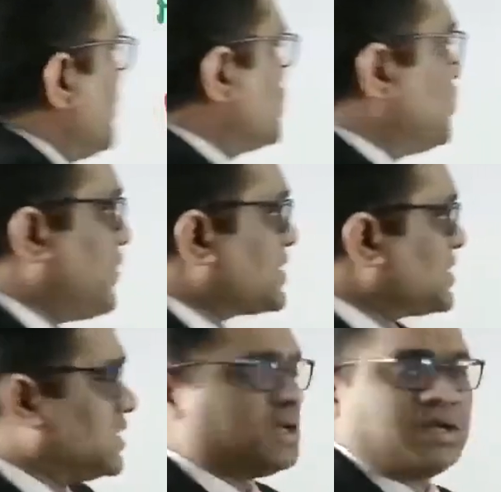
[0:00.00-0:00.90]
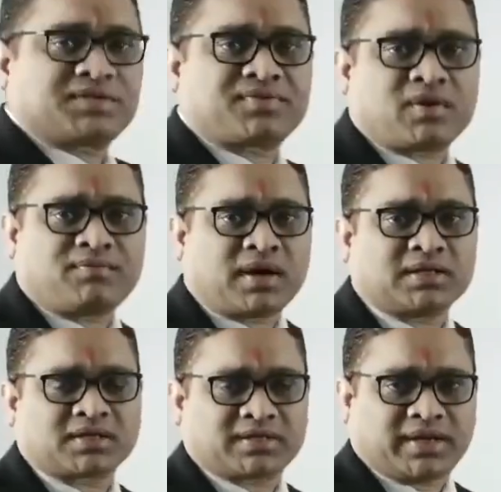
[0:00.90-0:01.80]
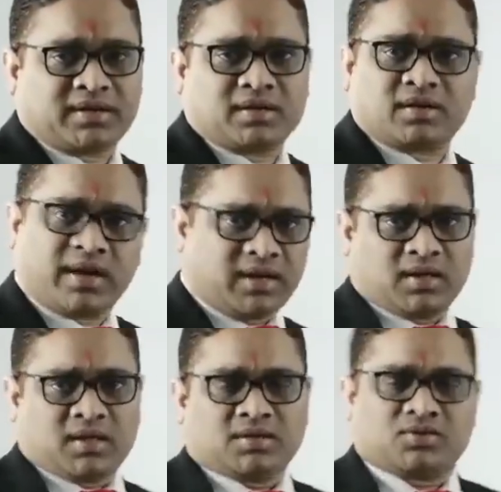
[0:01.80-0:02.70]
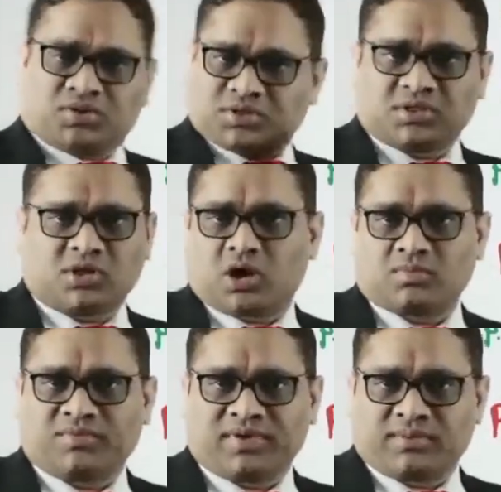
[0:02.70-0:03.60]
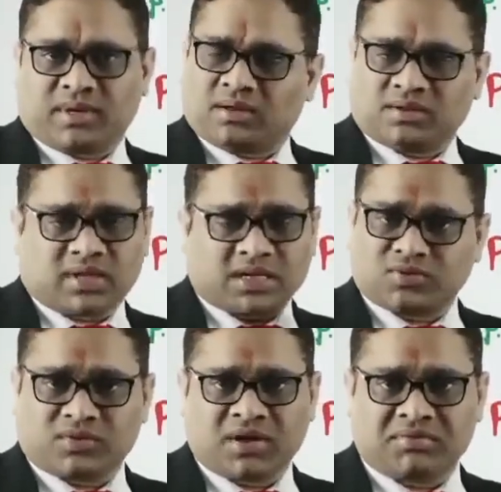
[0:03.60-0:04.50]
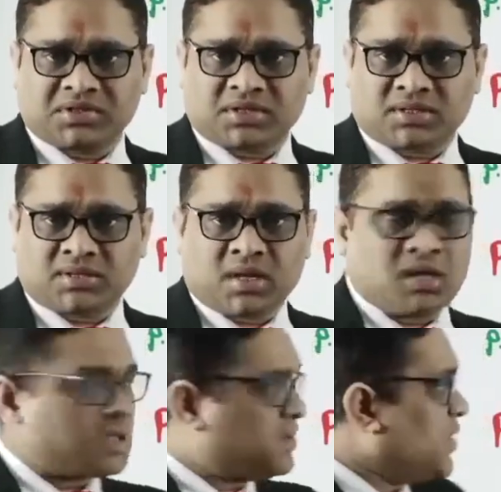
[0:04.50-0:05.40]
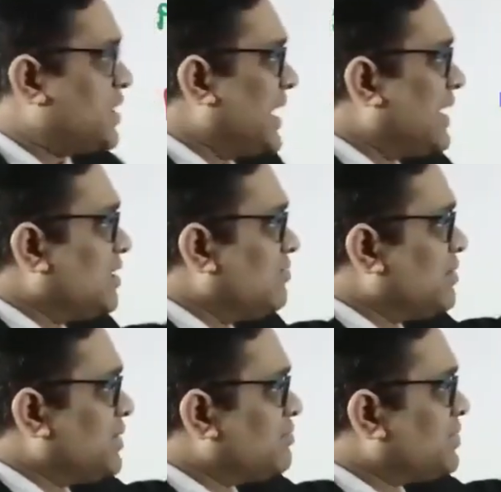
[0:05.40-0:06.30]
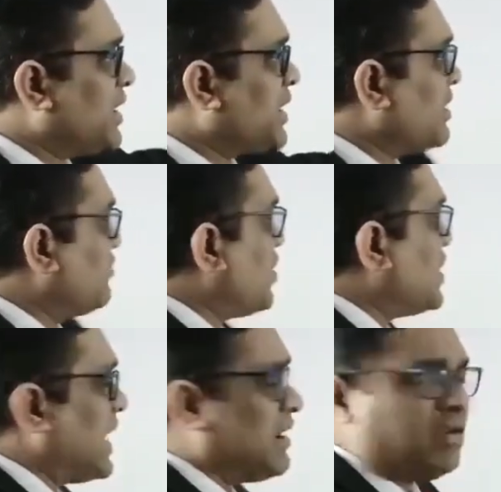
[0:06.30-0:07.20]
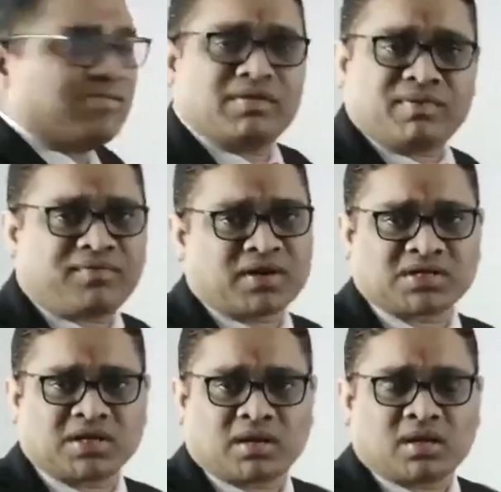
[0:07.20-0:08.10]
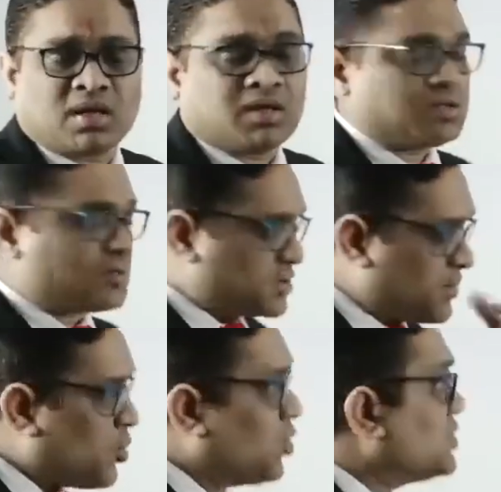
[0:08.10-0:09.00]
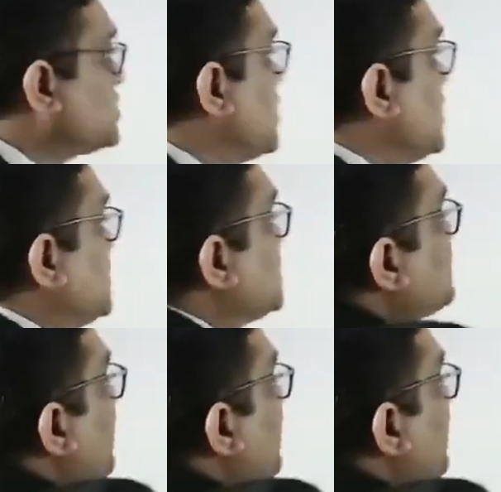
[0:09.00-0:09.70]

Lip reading: So functional gene is from father side, right? So this is the normal phenomenon. That's what we have discussed. Okay, one allele will be imprinted, one allele will be functional. So suppose this